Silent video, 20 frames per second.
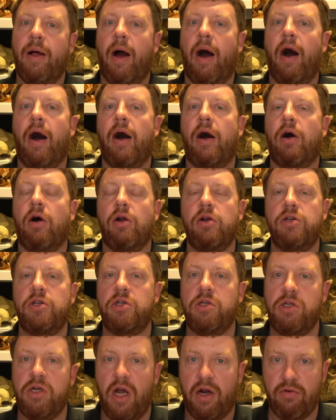are
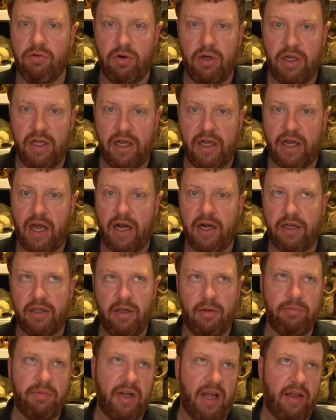generally kind of
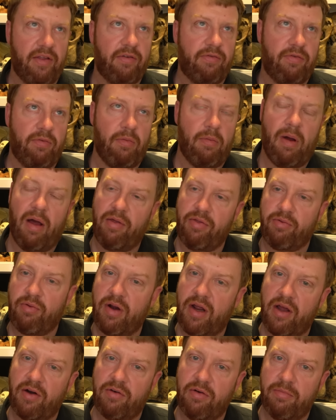clumped together from about
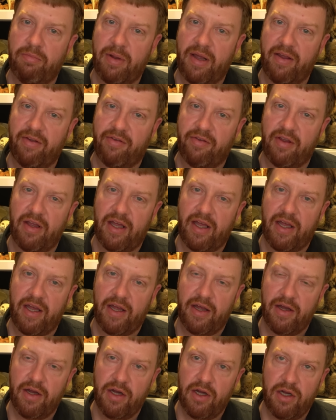300
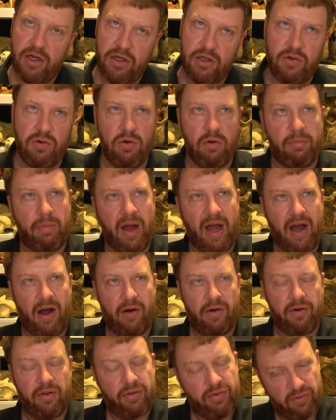BC to
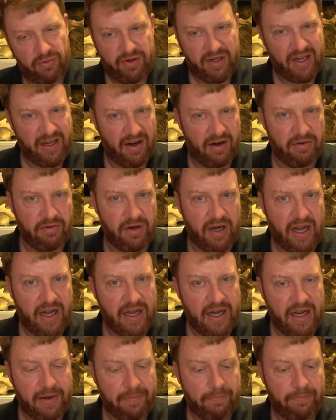about 1300
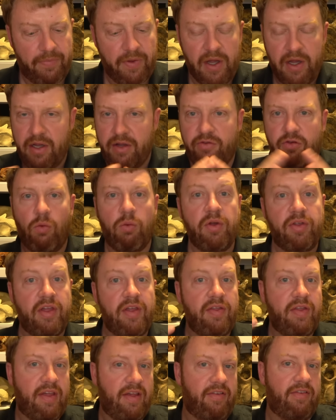AD. So
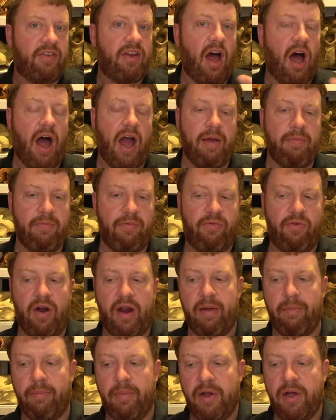within this time
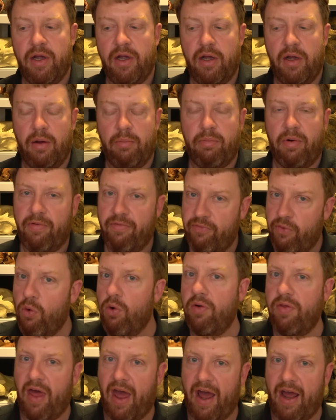frame,
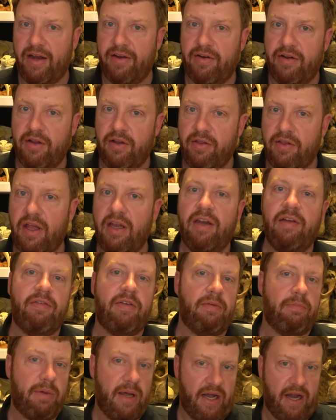before that, they
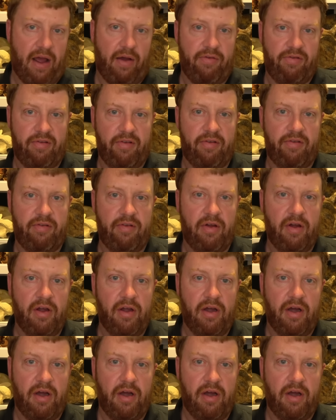lived in pit houses.